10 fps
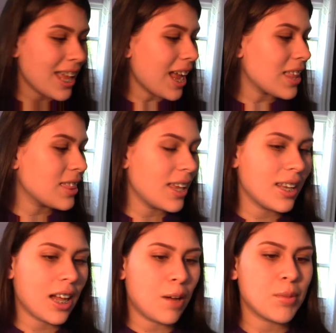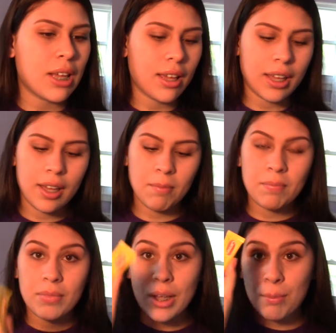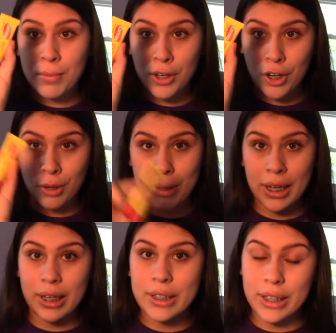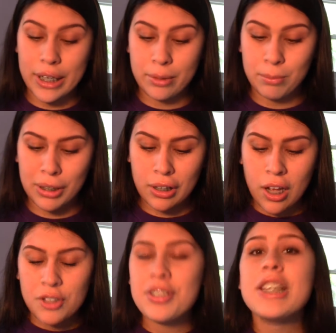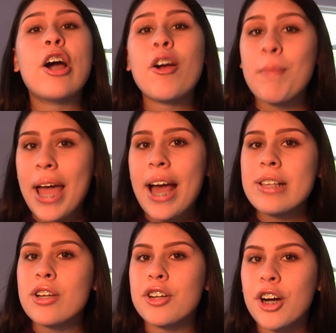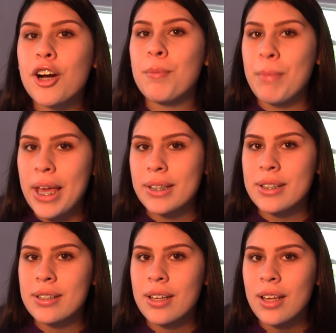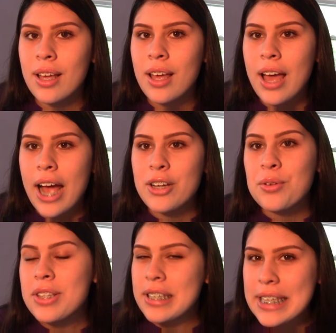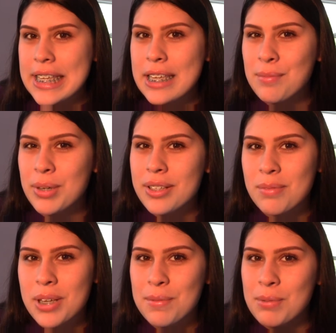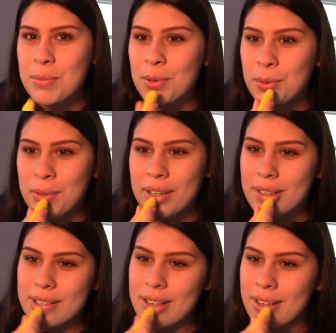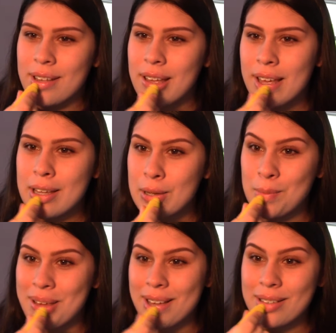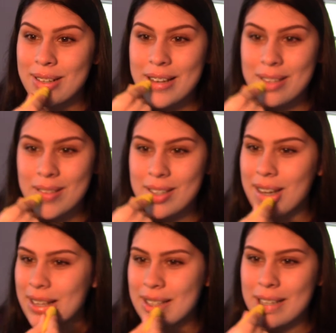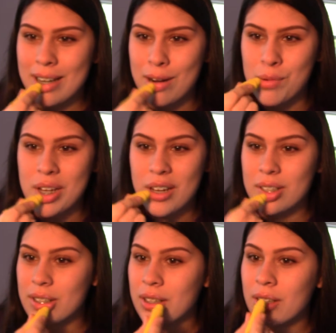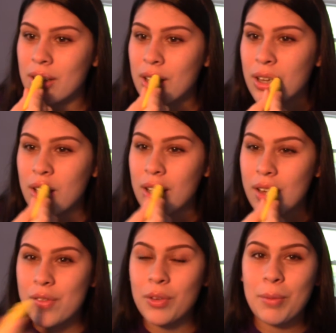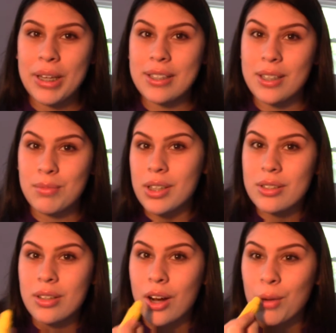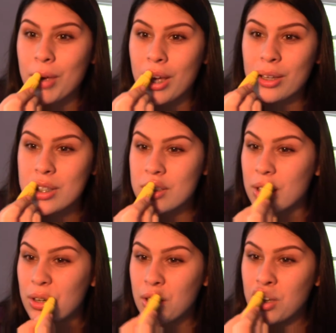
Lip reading: And then I'm taking my Carmex again. Do you say Carmax or Carmex? I know it's an E, but sometimes people might say Max. I say Carmax. Everyone on my team says Carmax, so.